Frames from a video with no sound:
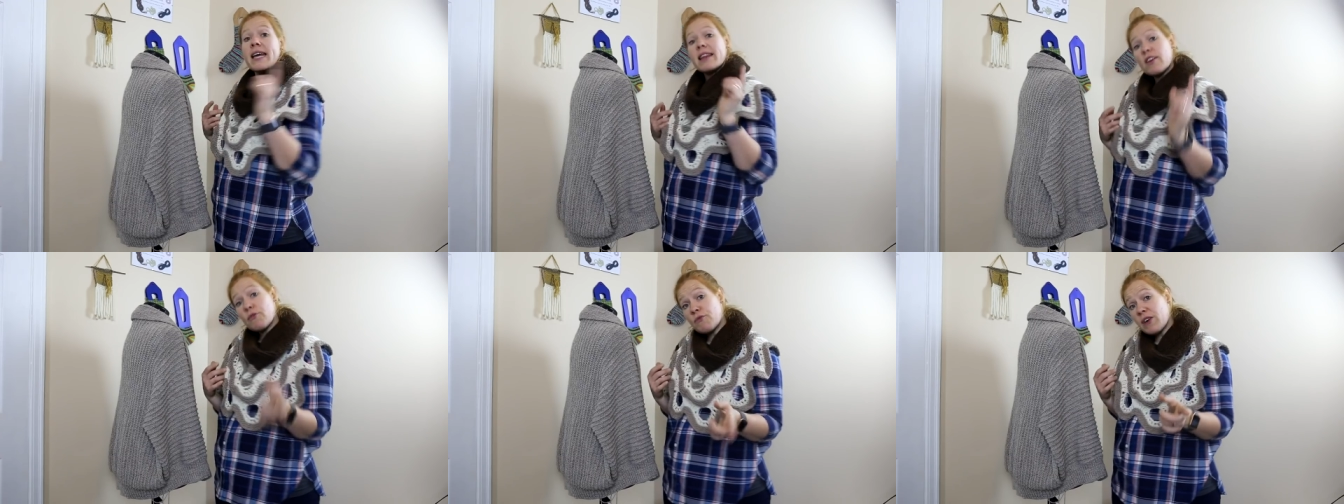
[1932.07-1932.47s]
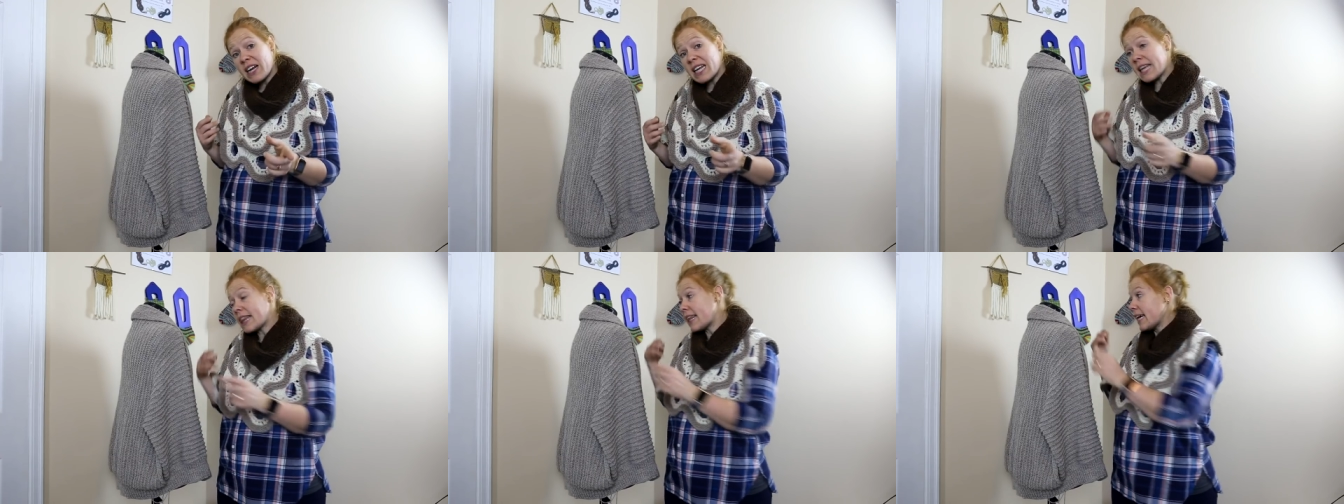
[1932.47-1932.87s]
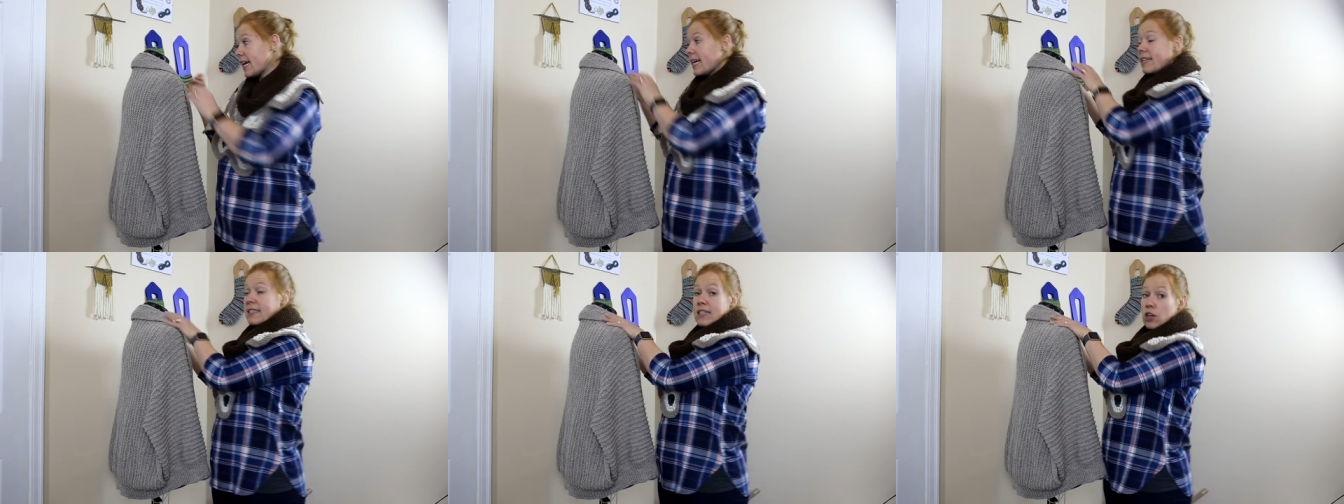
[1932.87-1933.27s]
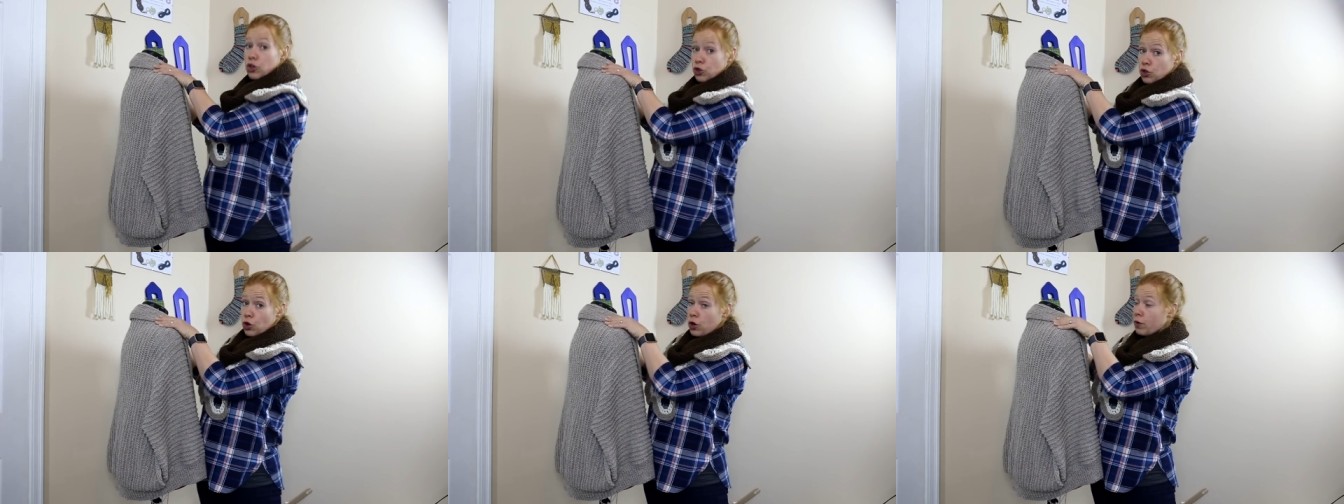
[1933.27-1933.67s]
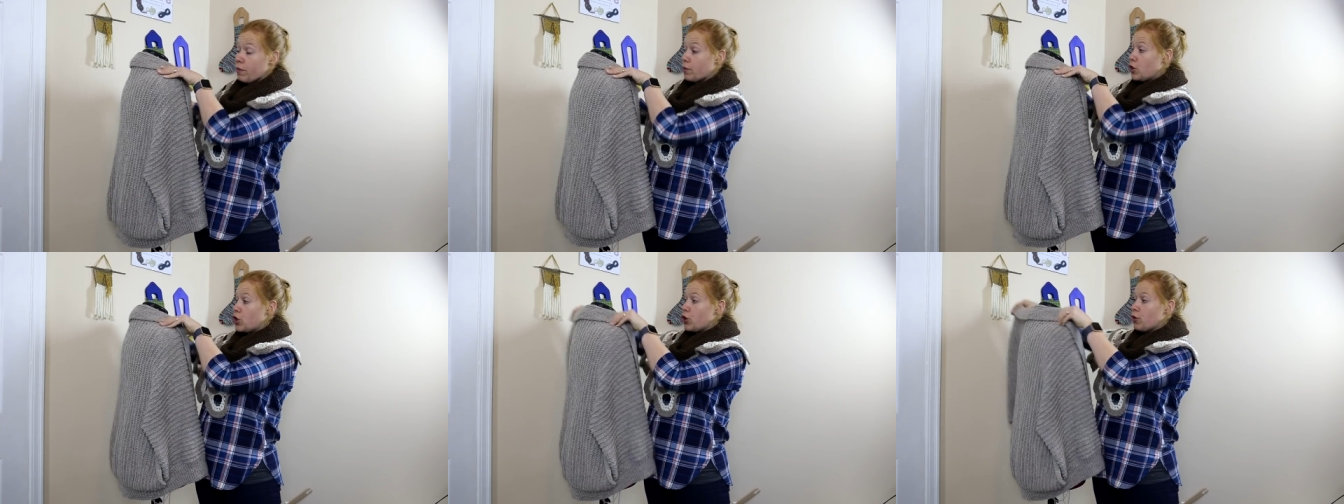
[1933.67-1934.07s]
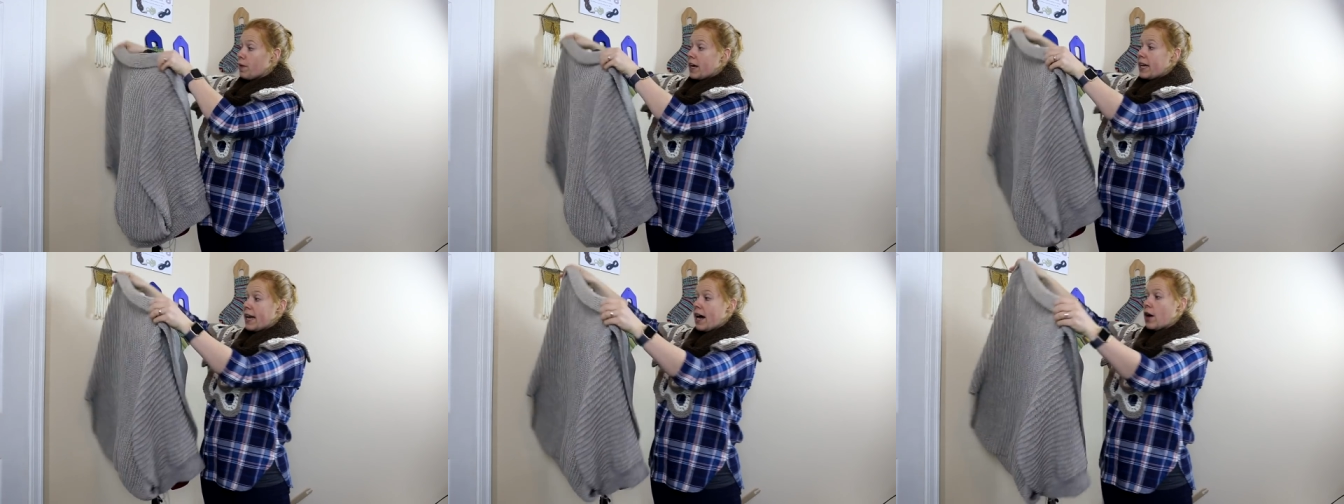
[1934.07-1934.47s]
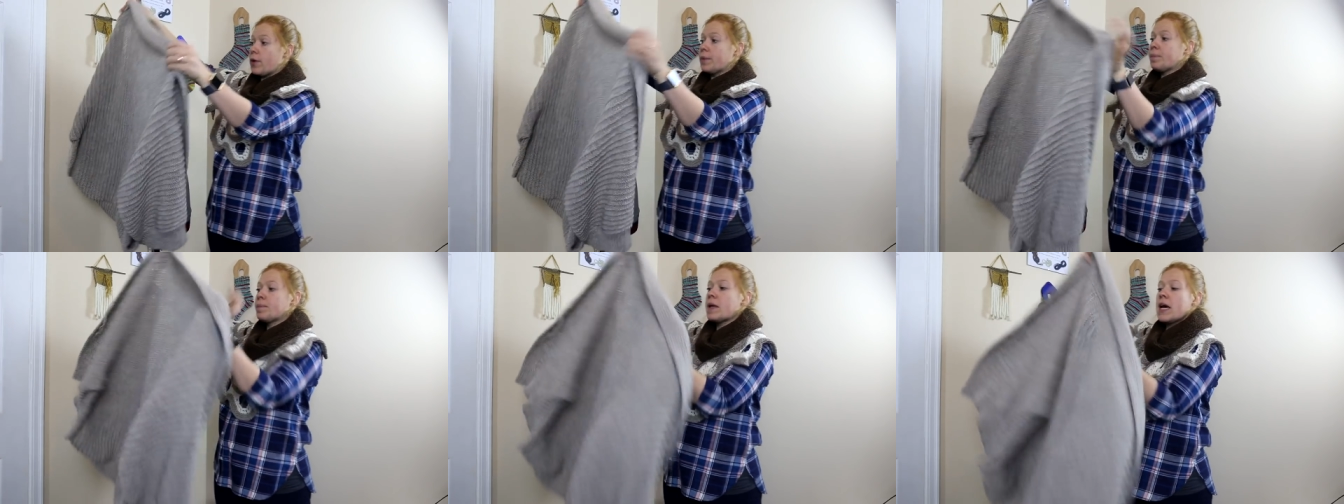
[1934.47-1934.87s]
The funny thing is, and I'll show it to you right now,